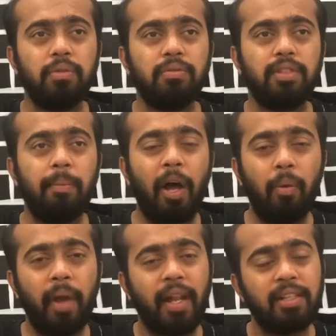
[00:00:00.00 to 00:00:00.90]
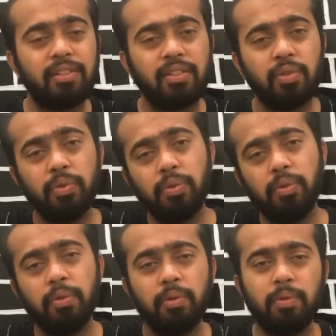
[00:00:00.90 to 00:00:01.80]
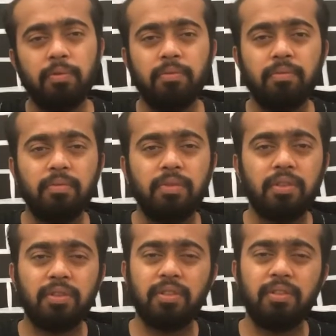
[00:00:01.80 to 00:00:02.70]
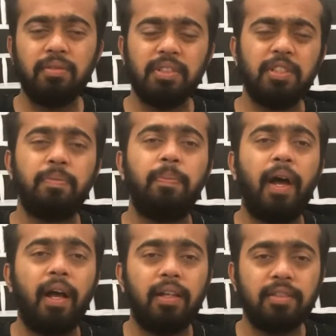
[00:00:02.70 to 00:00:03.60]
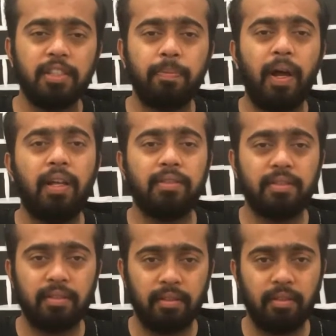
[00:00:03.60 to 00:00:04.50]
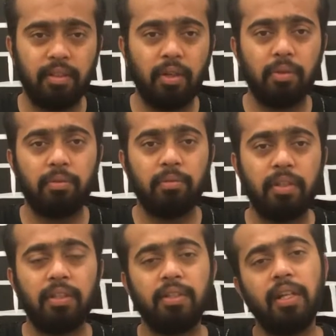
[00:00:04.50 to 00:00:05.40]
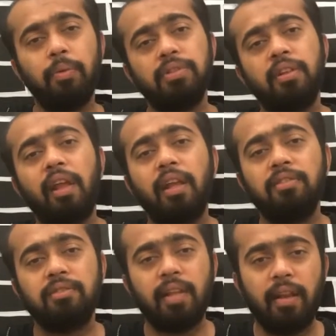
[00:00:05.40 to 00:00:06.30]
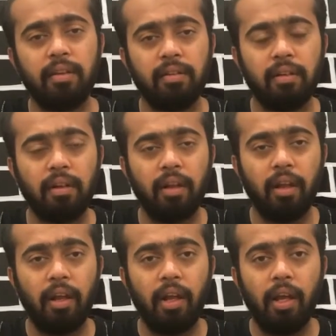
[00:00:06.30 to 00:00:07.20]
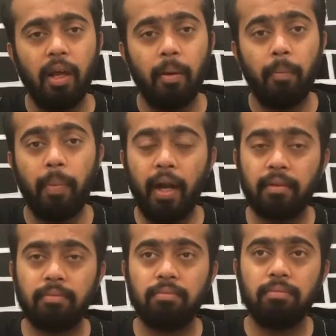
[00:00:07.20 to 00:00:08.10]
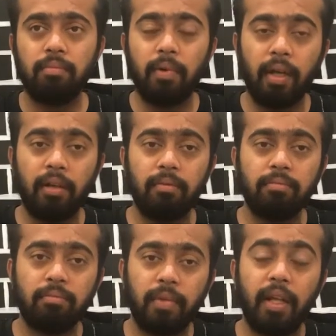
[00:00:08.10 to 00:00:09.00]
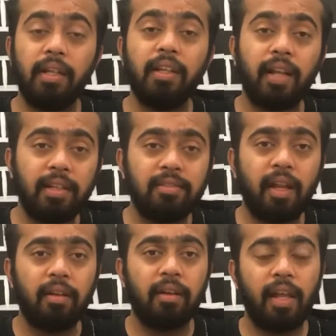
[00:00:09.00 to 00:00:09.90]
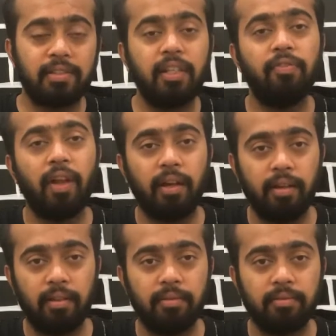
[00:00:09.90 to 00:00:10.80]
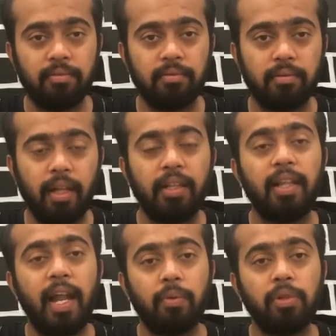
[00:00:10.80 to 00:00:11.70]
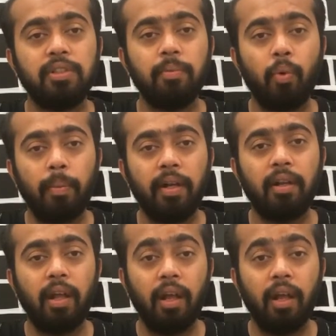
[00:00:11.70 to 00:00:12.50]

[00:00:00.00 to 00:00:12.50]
somehow managed to just pass, till he was in the 8th standard. But in the 9th standard, he actually flunked. And that was the moment